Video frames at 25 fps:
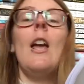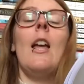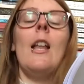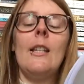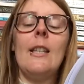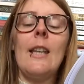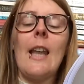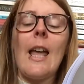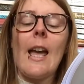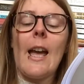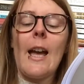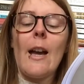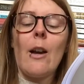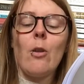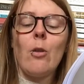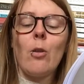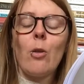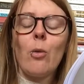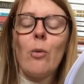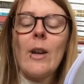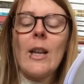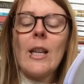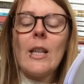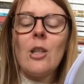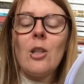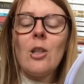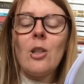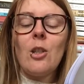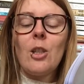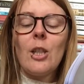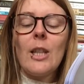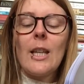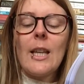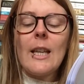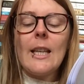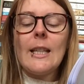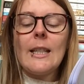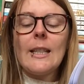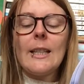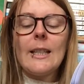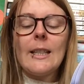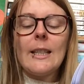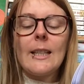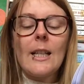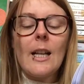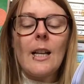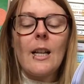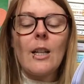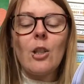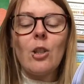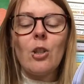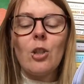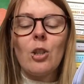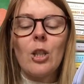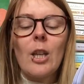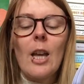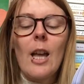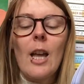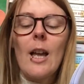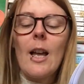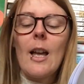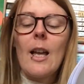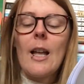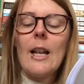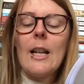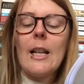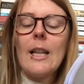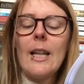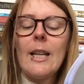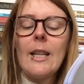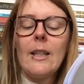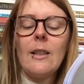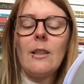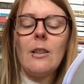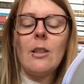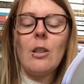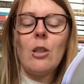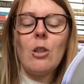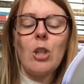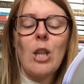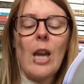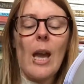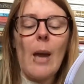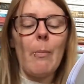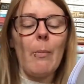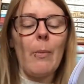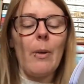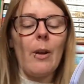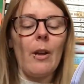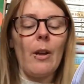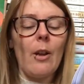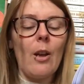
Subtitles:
Now Cringe is such a little chap,